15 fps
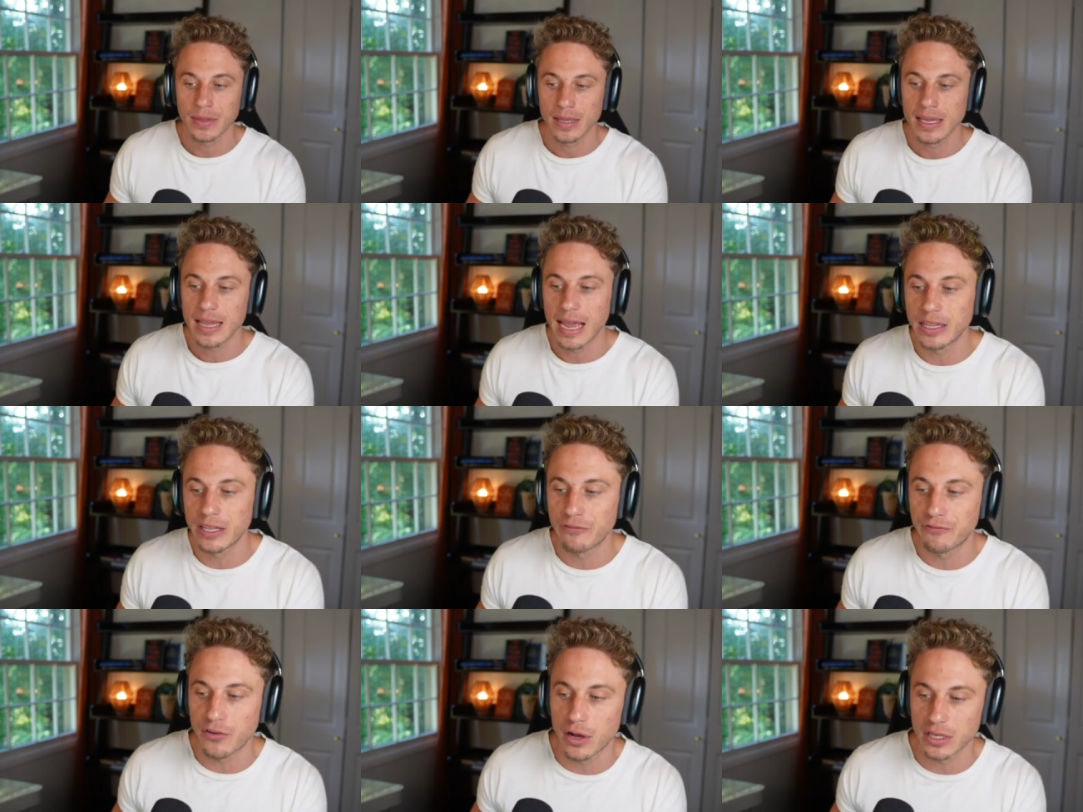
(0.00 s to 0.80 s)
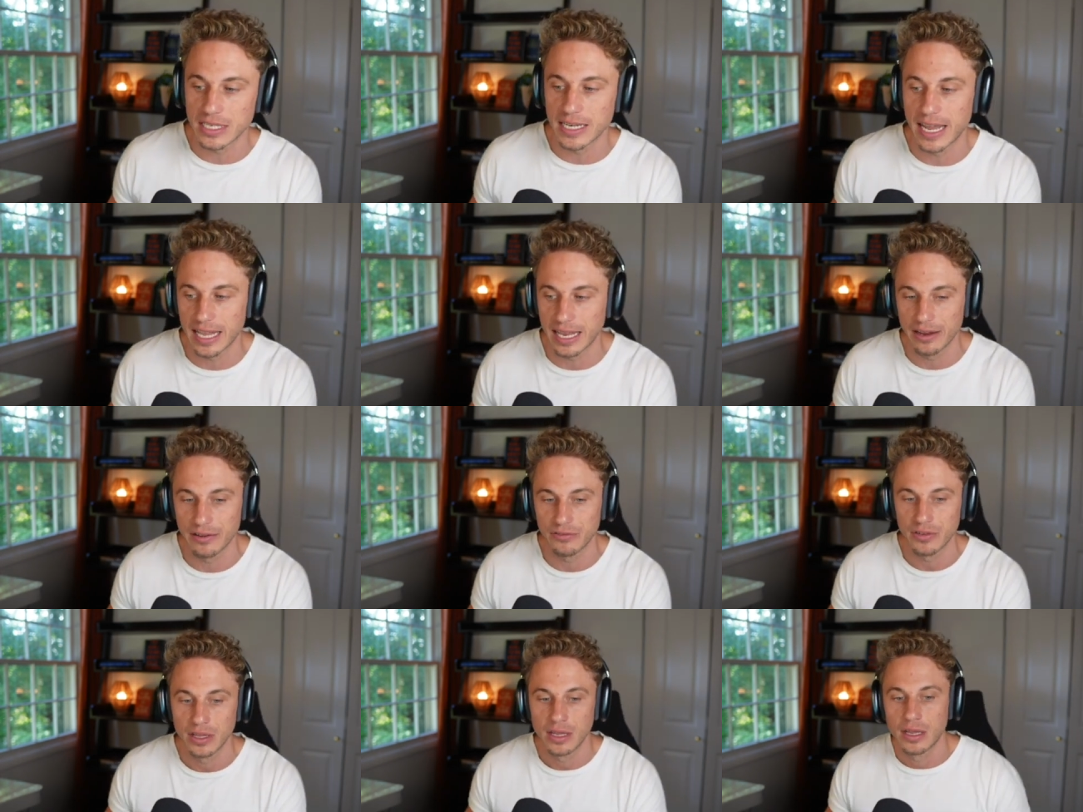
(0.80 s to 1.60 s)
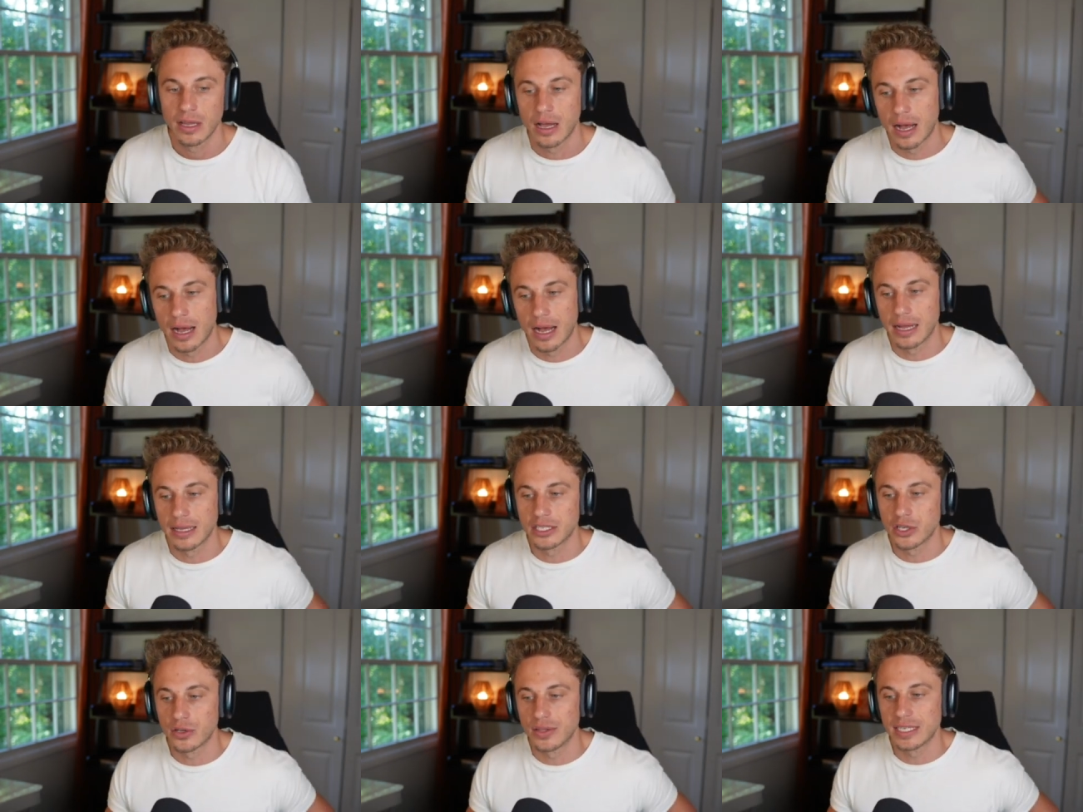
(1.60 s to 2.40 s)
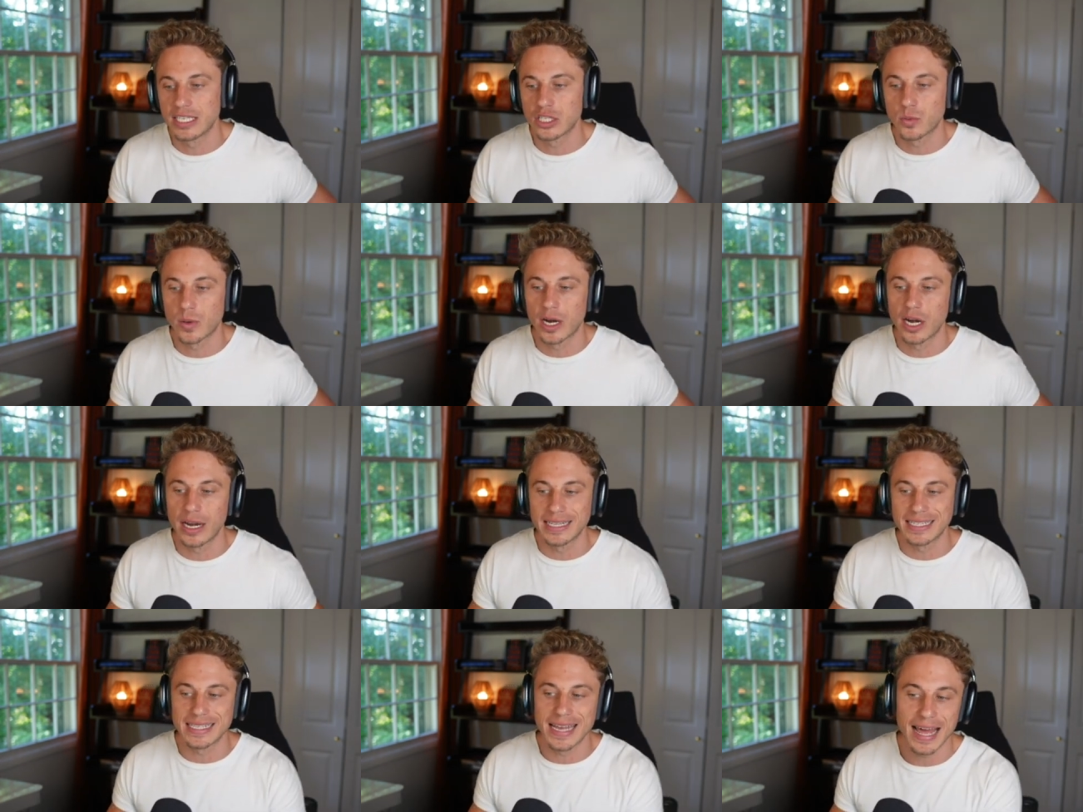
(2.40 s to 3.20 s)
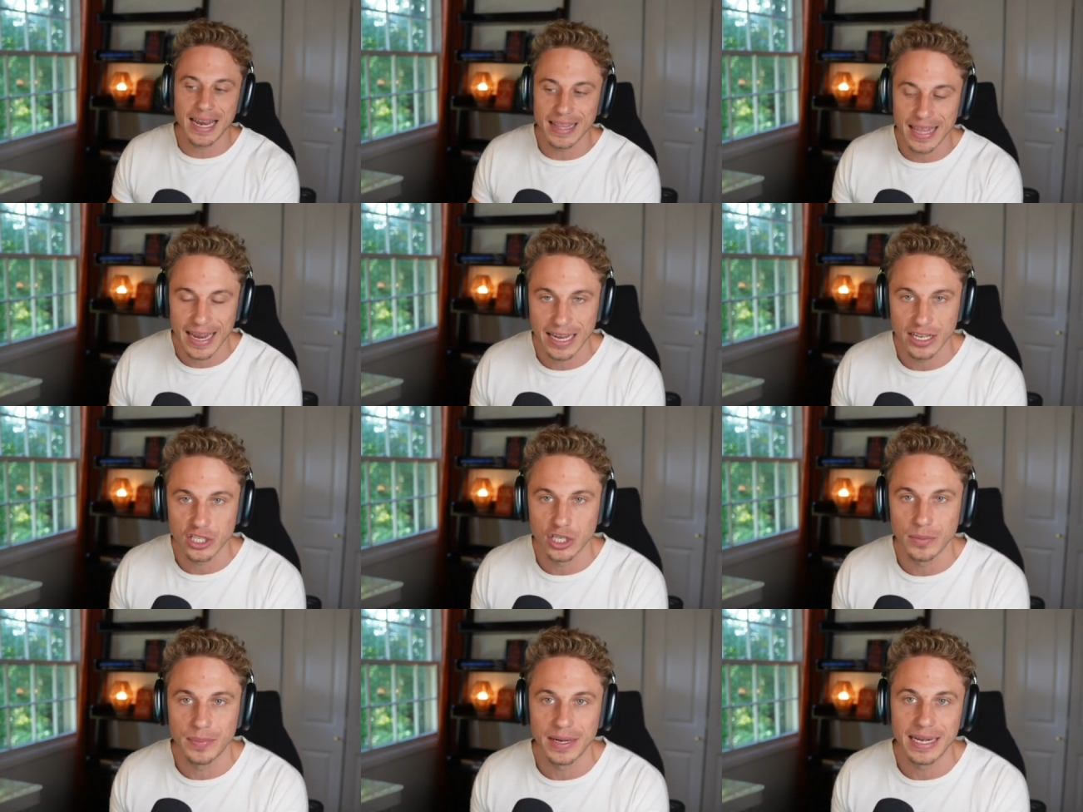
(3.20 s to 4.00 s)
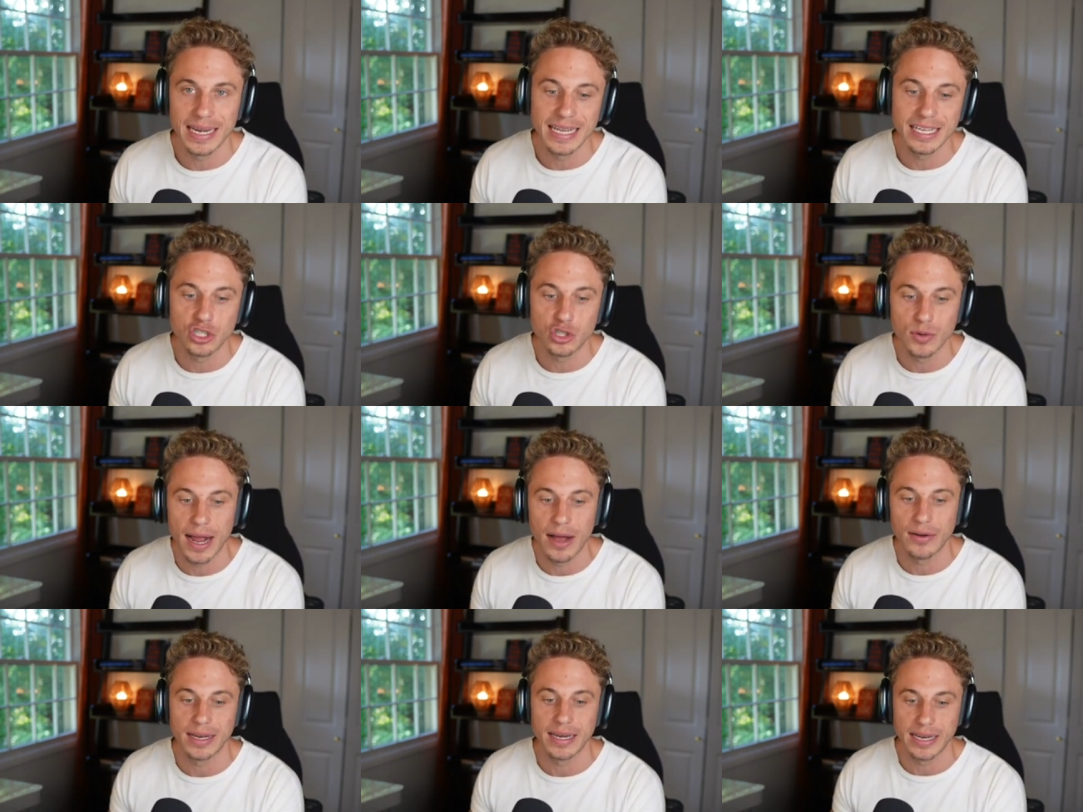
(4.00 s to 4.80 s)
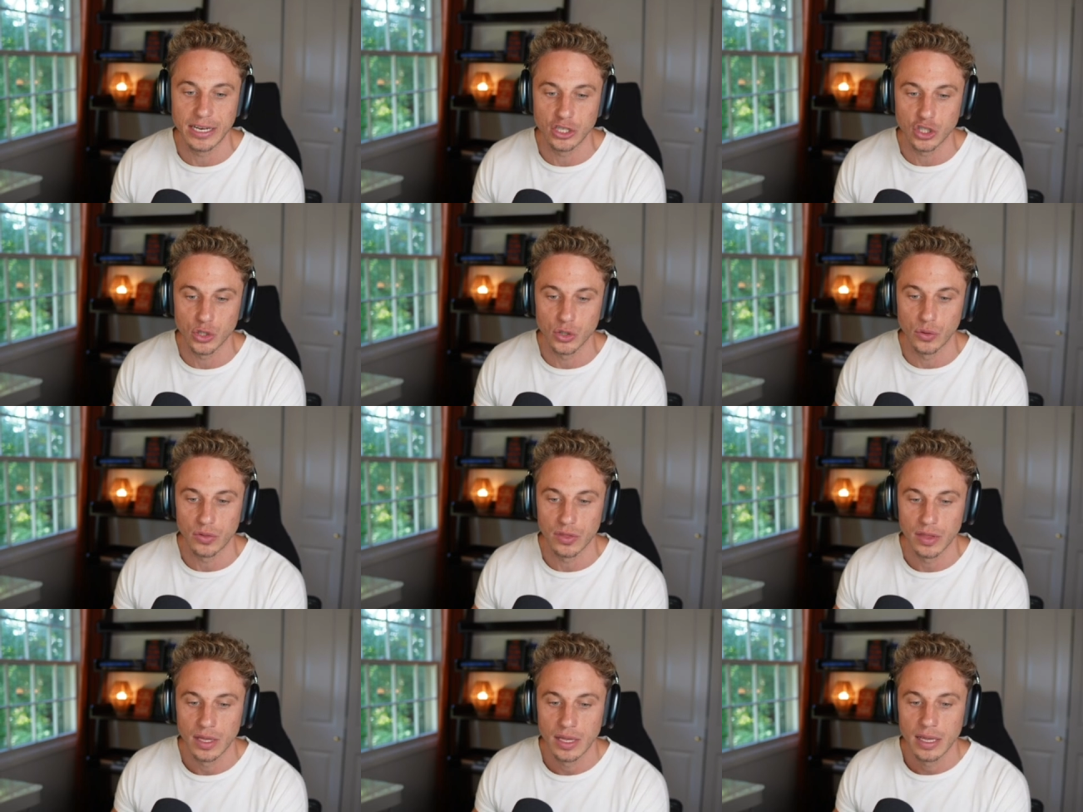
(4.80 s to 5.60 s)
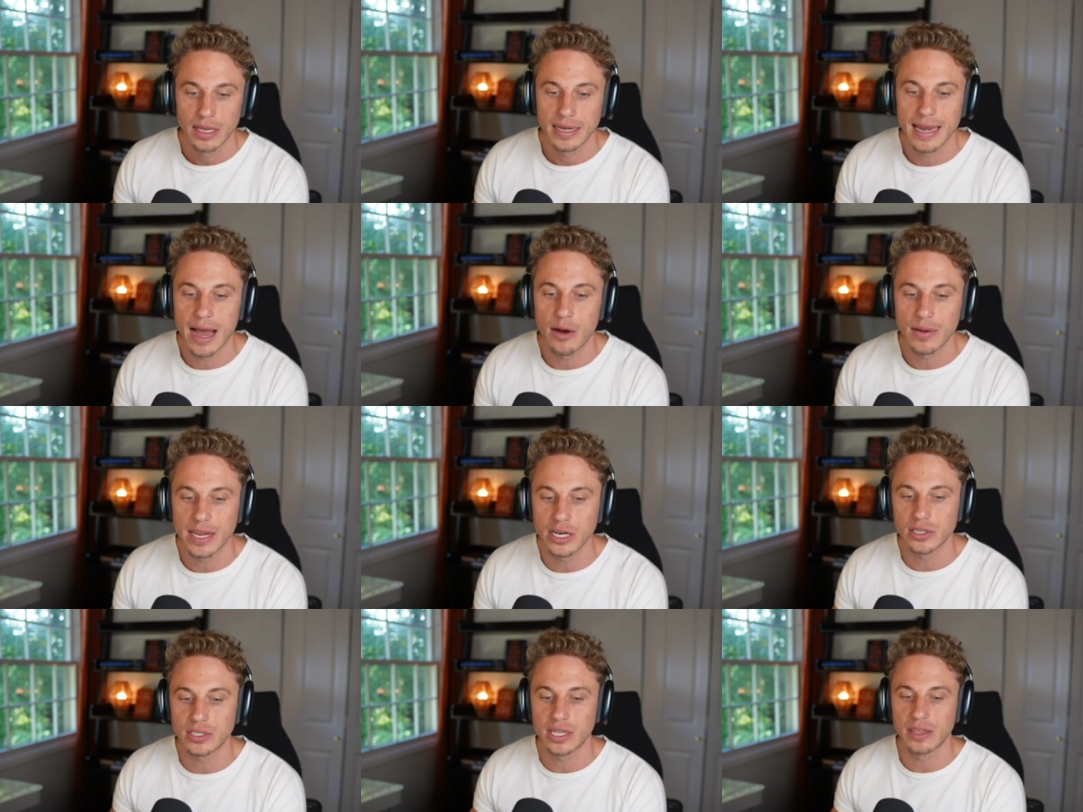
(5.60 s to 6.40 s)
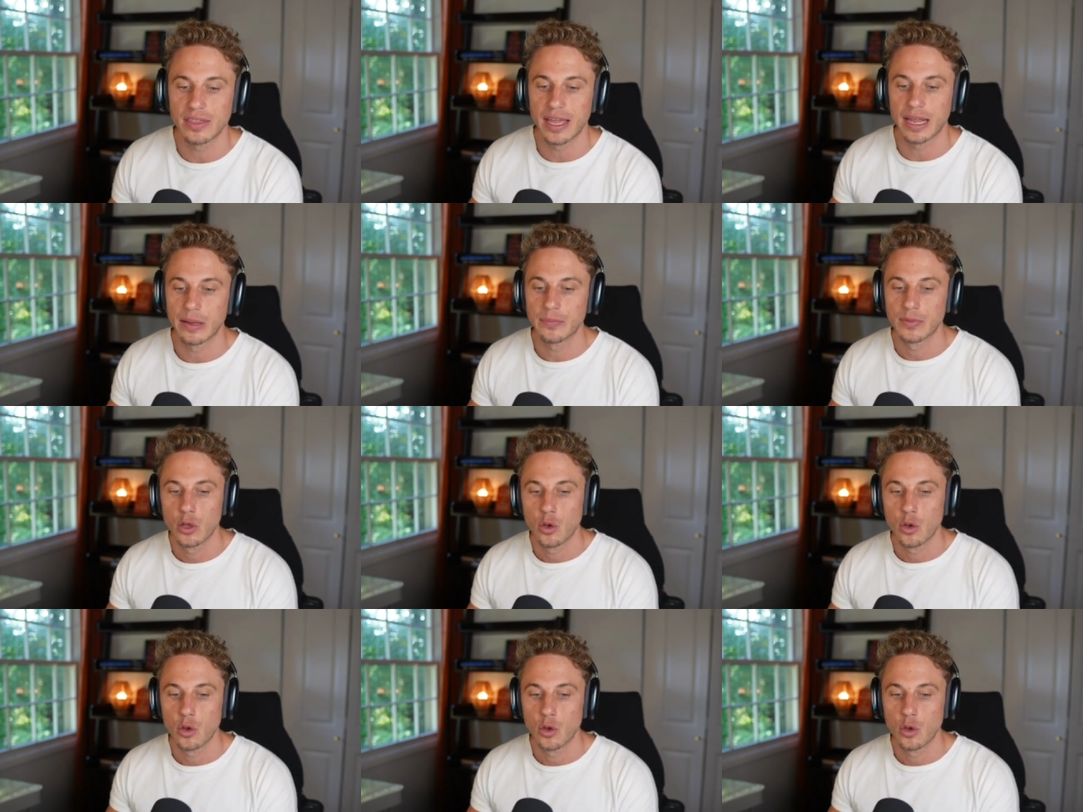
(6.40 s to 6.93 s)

And then false negative. So this is where it's not in the answer, but it is grounded in truth. Now, here's the thing.